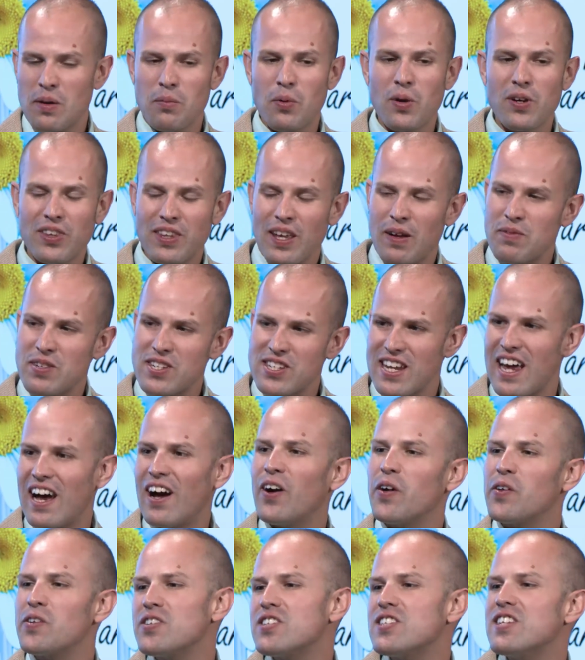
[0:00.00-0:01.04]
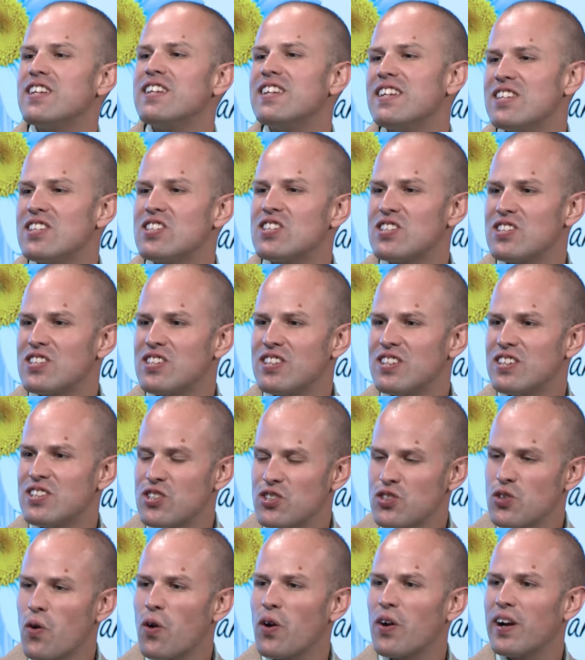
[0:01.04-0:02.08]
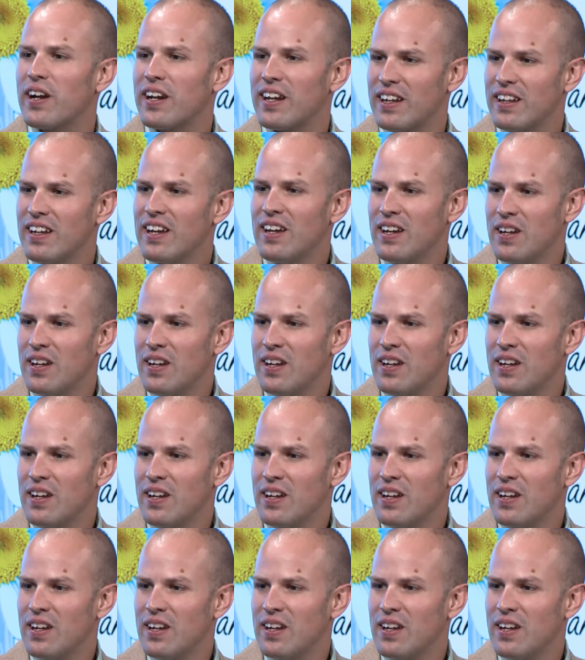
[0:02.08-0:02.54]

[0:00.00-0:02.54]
put themselves in this story.